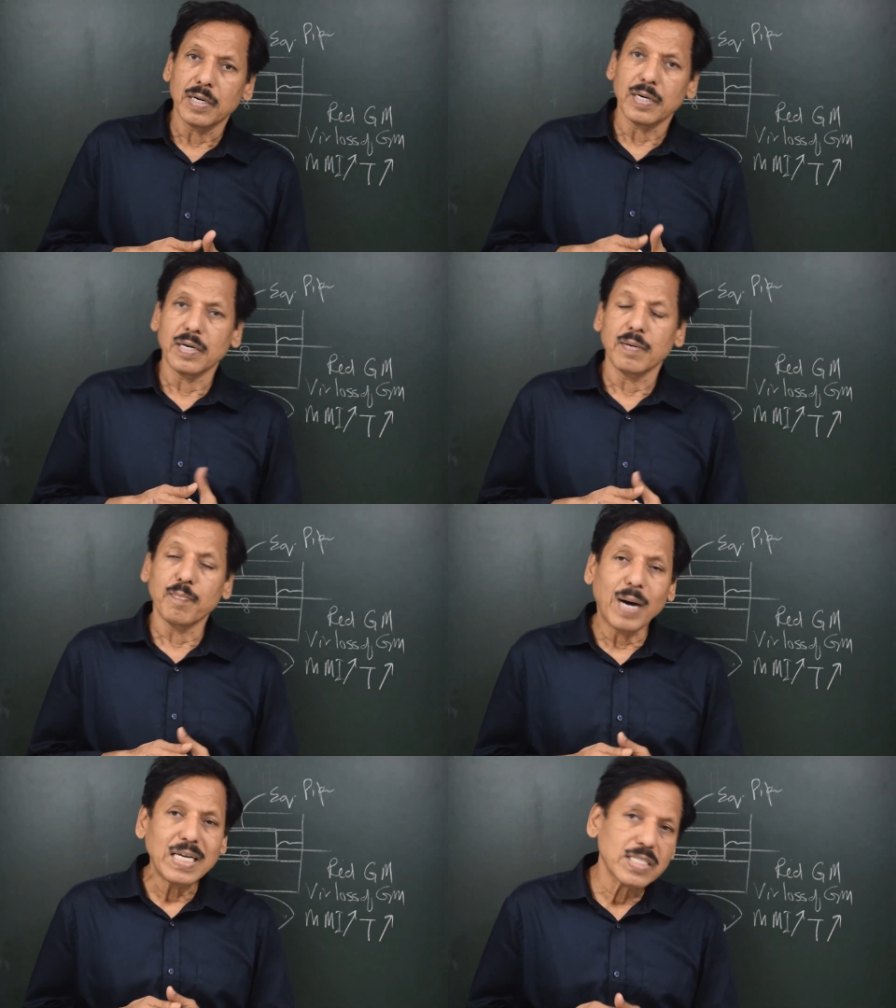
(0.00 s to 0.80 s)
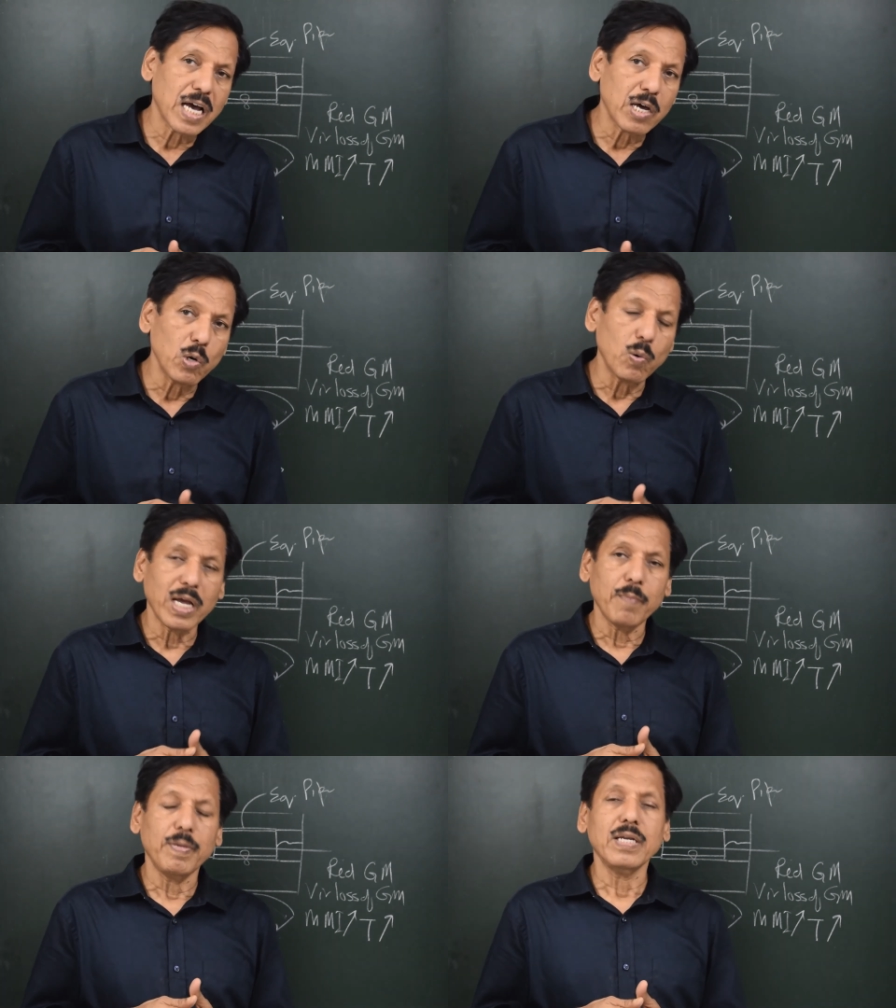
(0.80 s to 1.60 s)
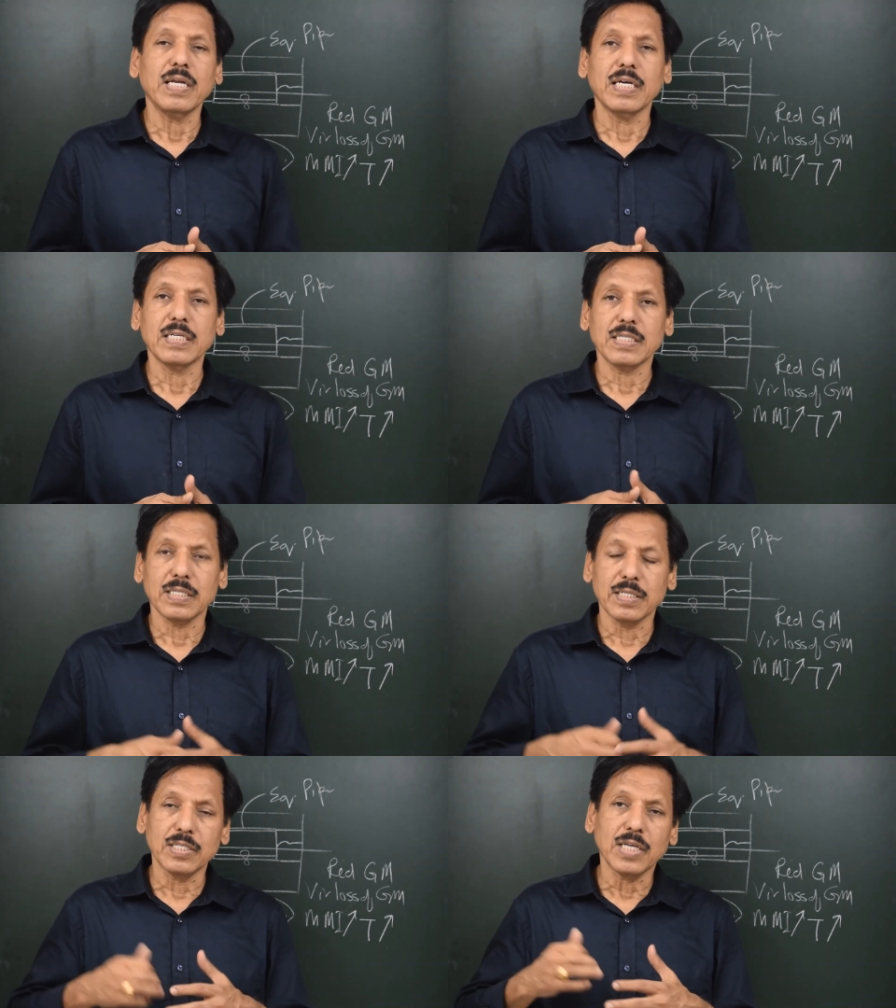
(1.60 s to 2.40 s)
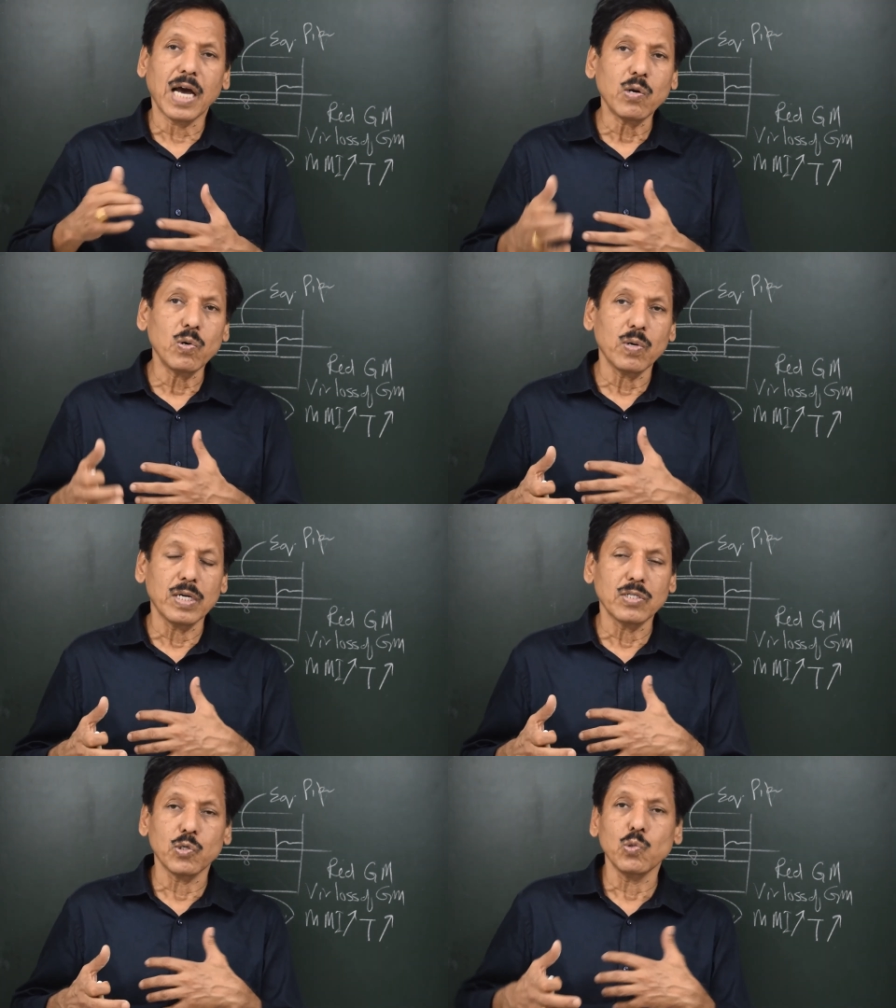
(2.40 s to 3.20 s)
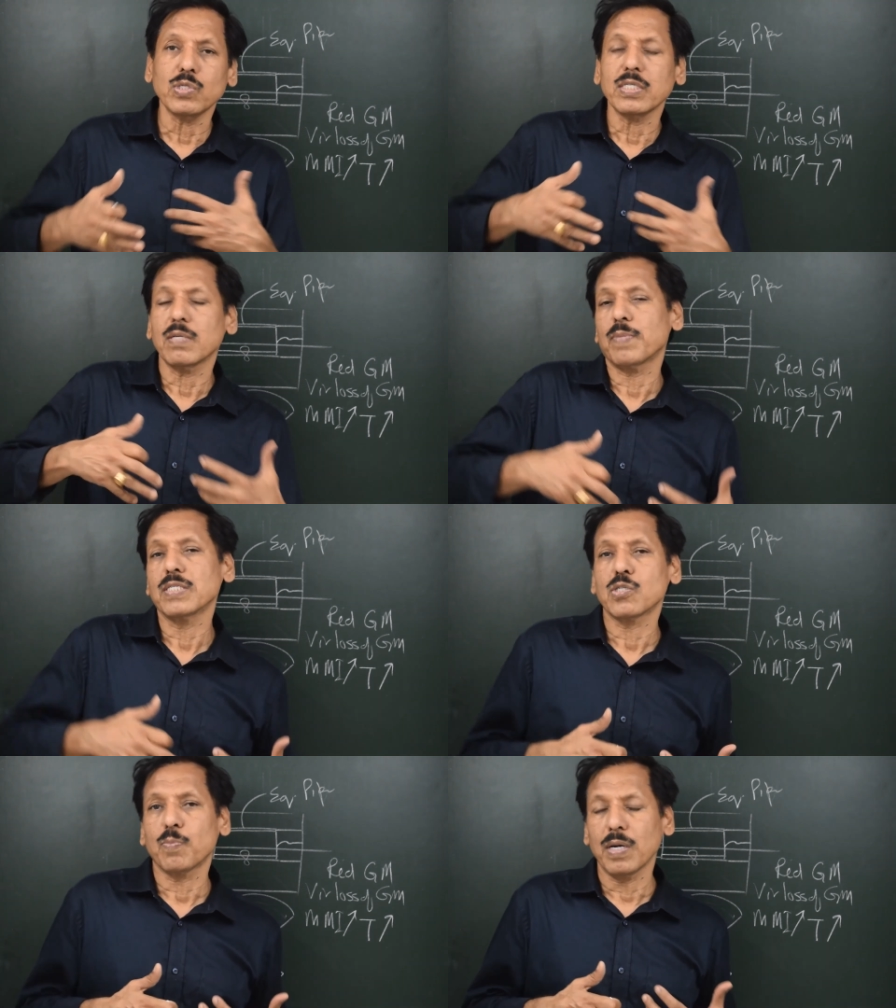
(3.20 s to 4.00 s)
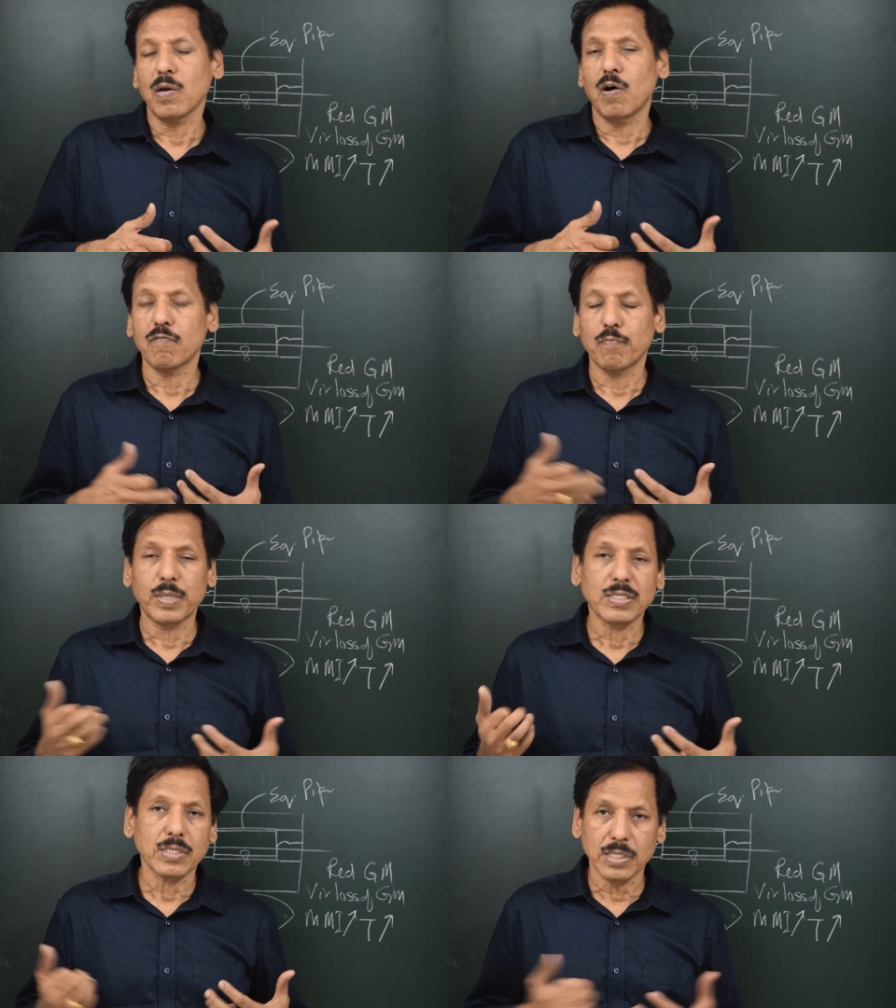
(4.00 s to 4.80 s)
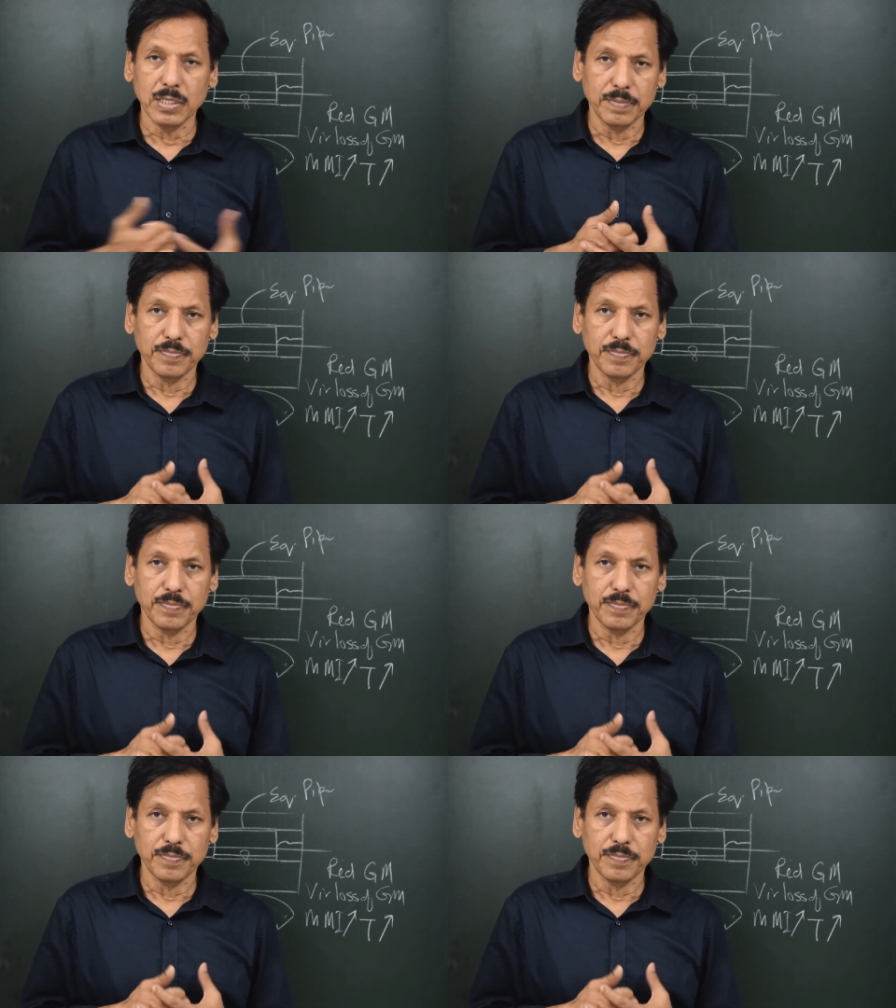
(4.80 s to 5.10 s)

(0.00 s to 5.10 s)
Uh, by gyro, what I mean is the gyro is using the principle of precession.